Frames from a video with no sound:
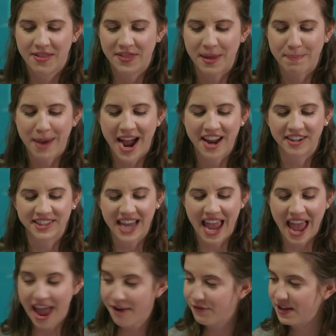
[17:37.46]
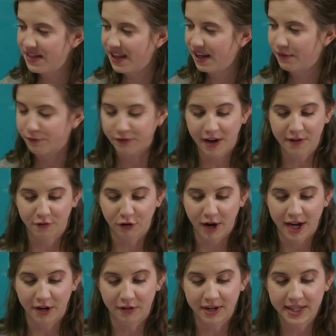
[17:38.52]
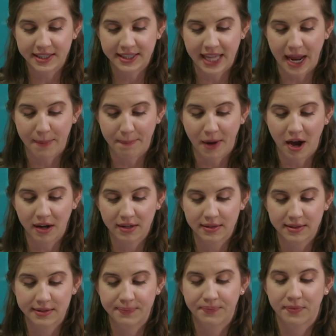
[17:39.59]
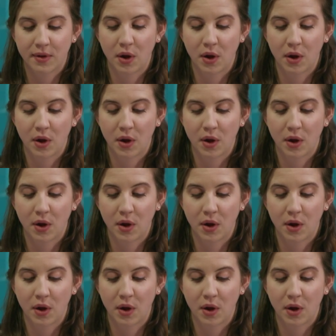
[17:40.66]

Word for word: They piled everything in front of Gregory's sandbox.